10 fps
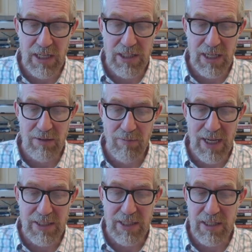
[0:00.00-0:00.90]

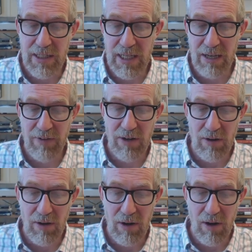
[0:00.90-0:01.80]
Uh, there's no
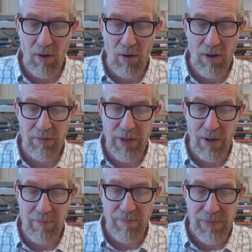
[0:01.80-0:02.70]
nutritional need
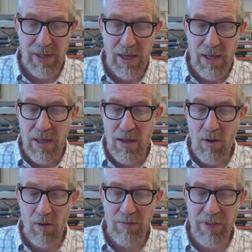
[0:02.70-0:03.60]
to eat meat.
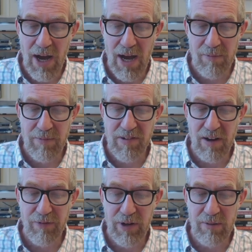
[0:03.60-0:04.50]
Given
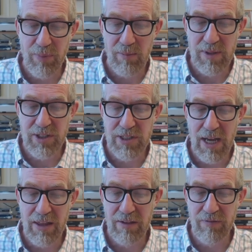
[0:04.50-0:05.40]
all of them,
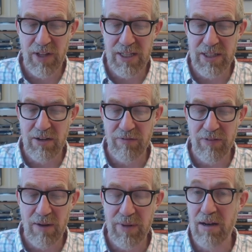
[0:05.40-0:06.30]
all of the
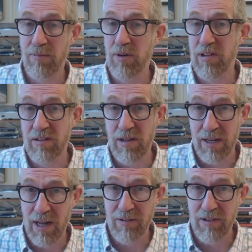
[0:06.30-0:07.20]
harm, suffering, and
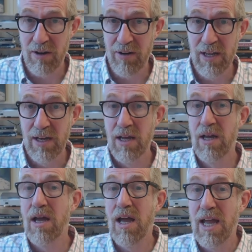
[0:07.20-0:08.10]
premature death
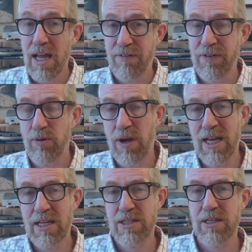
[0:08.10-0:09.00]
inflicted on farmed
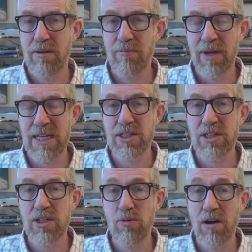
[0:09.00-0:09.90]
animals is
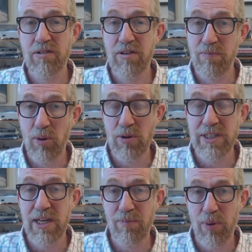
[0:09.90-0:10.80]
unnecessary.
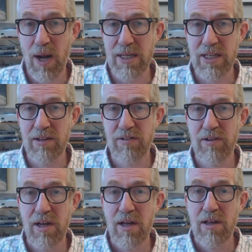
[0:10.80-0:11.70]
If you eat
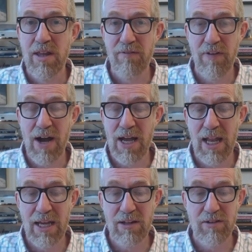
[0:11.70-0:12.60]
meat, you are
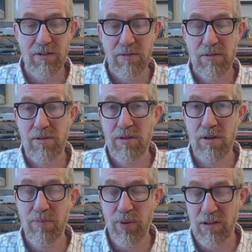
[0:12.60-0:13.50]
supporting a
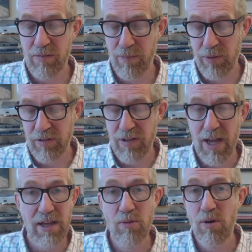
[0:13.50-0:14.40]
practice
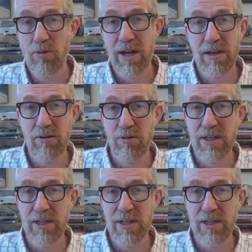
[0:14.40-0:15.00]
that violates